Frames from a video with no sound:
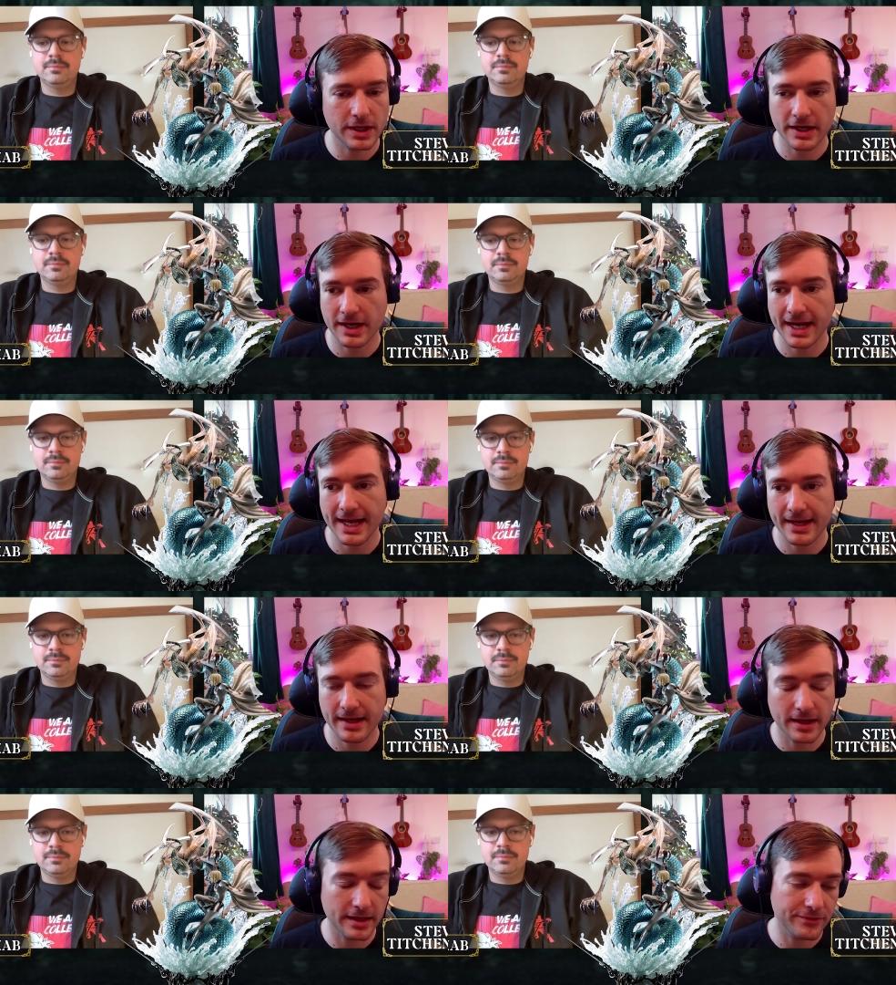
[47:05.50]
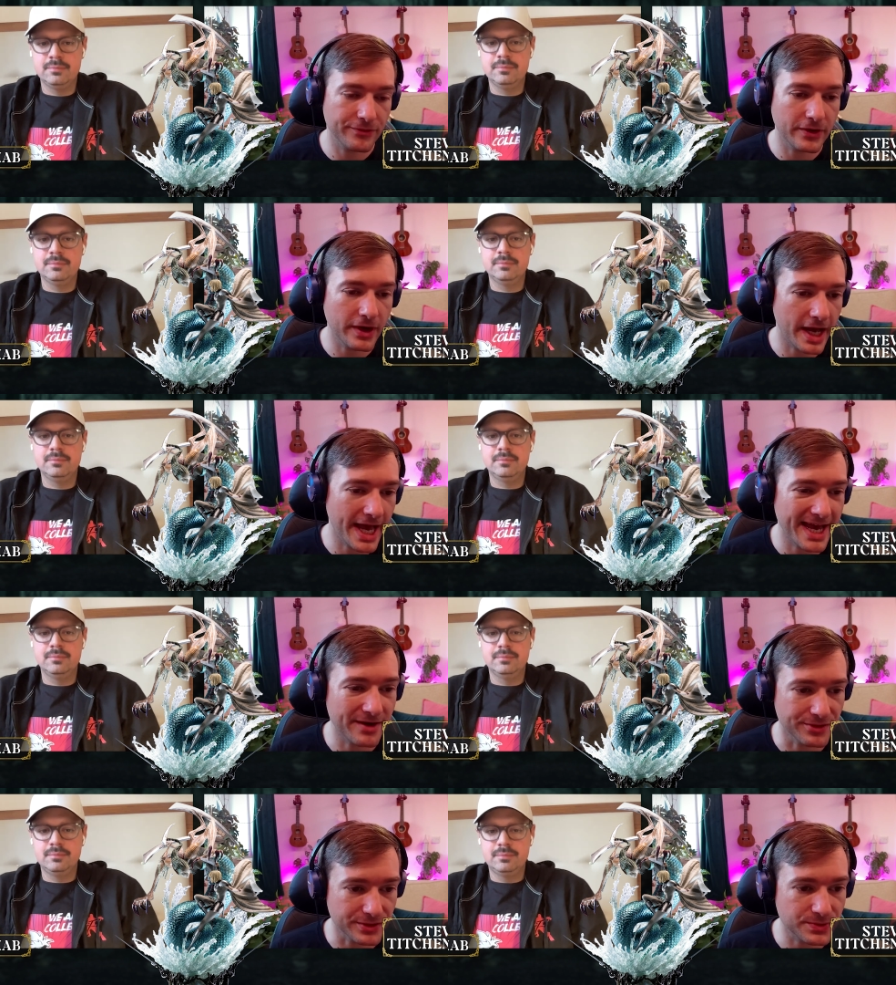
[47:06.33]
Speaker 1: her uh, for her
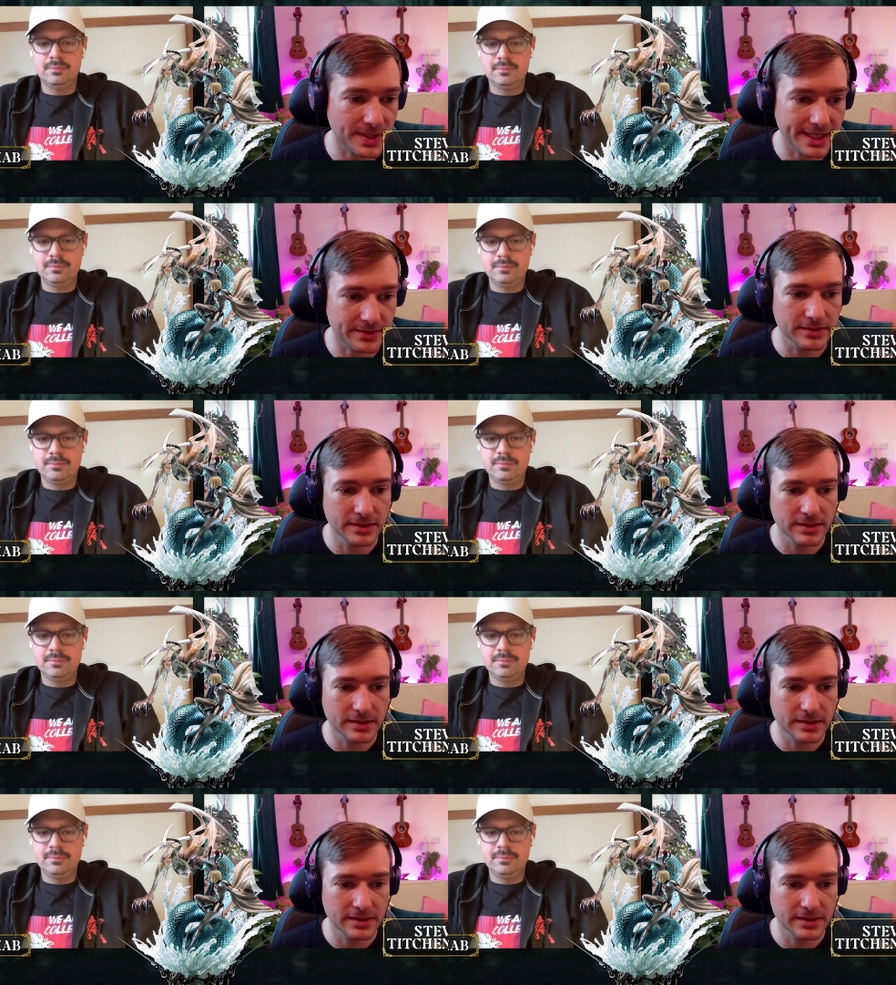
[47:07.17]
hair as well.